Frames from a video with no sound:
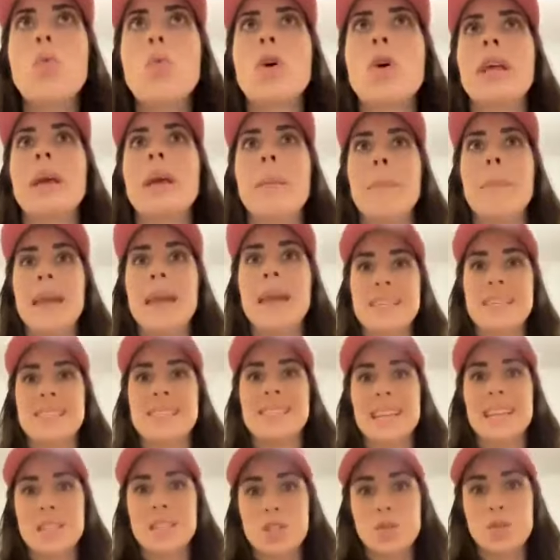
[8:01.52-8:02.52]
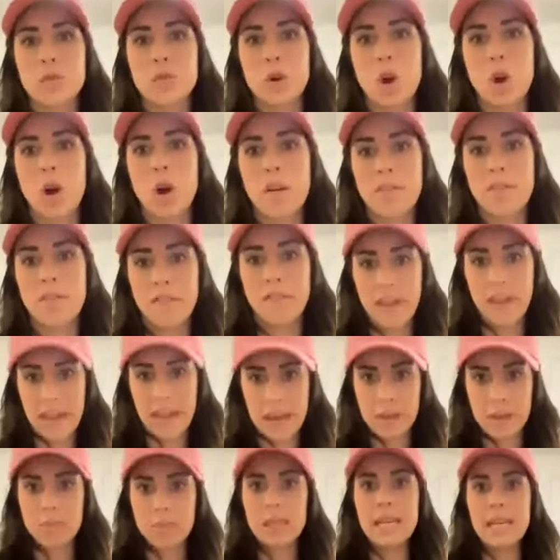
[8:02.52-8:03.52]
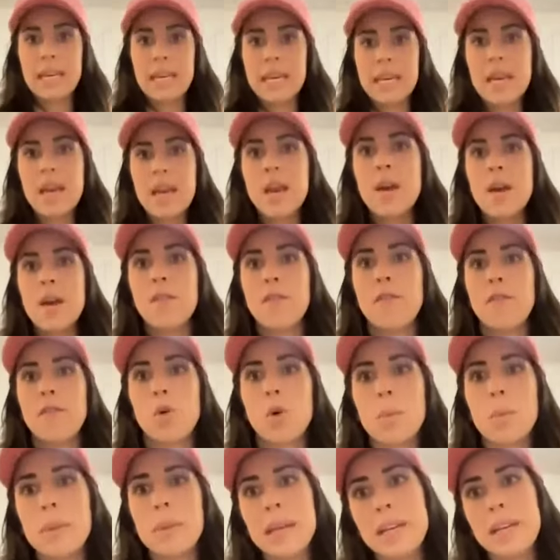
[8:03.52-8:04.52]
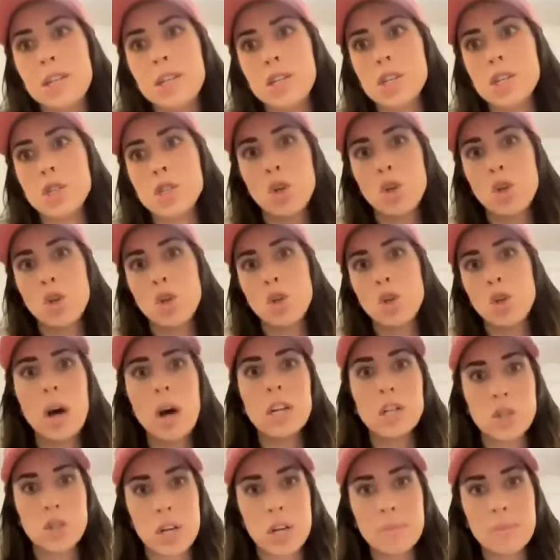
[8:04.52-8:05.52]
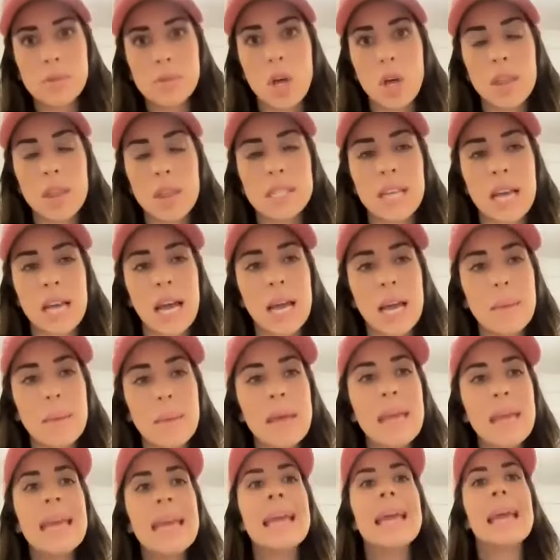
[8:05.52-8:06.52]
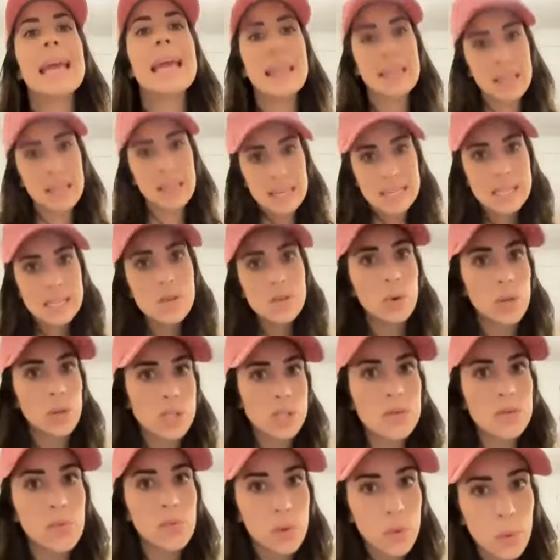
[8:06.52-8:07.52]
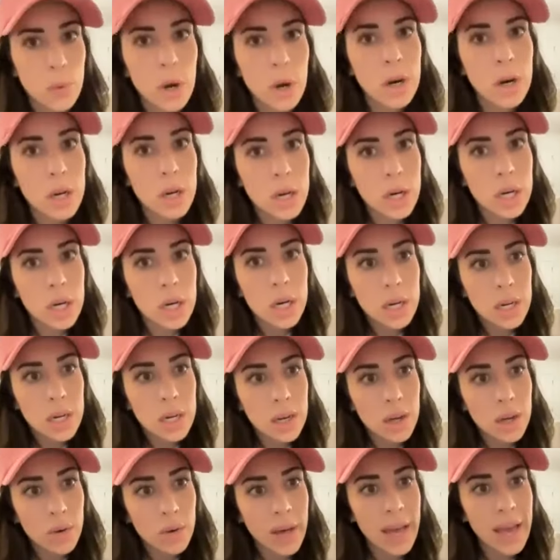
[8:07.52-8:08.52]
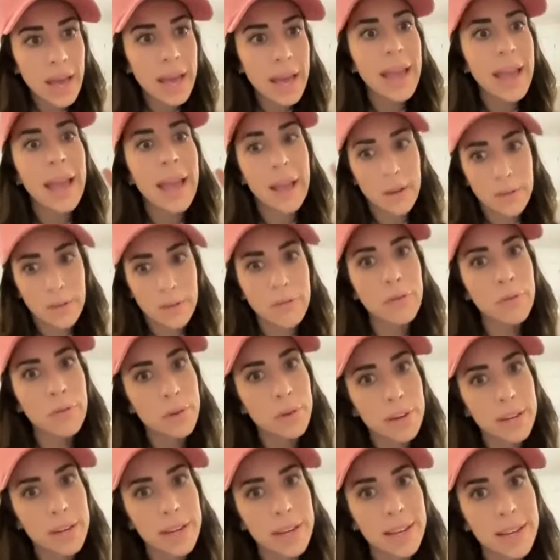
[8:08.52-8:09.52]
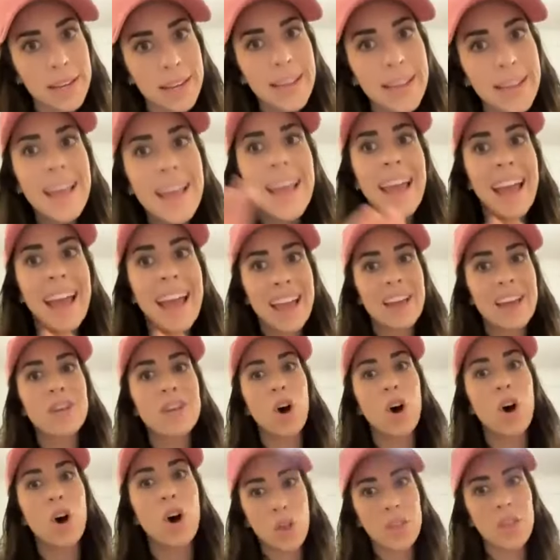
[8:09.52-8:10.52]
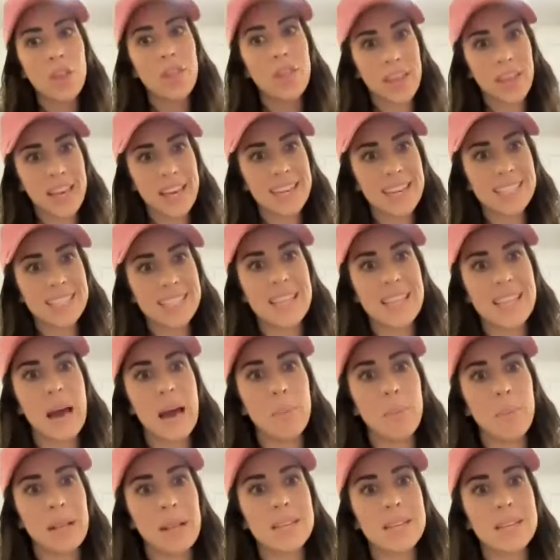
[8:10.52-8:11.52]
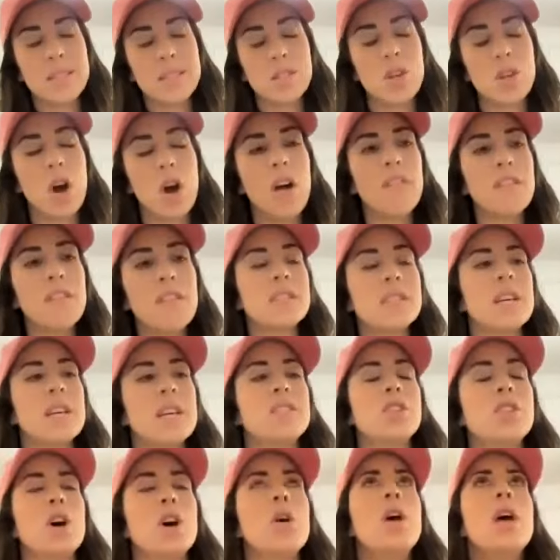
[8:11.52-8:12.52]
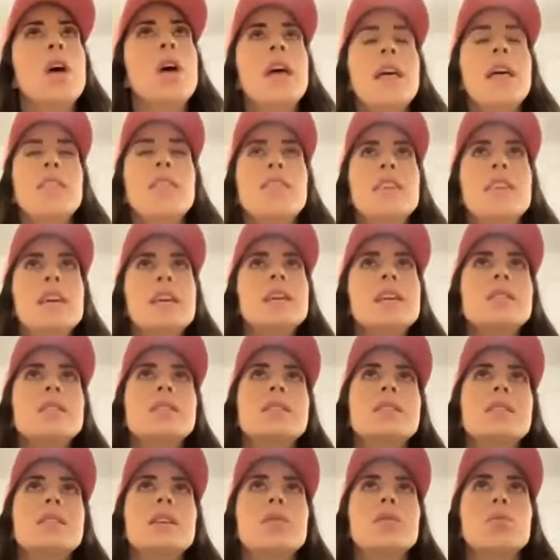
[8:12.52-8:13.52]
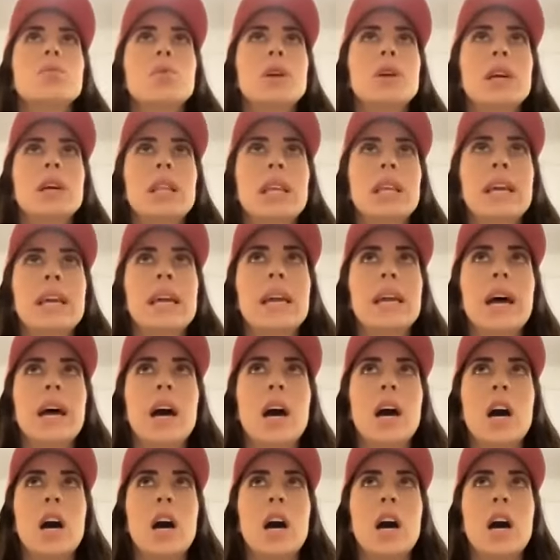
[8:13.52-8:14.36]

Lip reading: would it make sense for our family for me to just go on trips all the time unless it was for work. Okay. And free and all the things that Plexus offers us. So this really,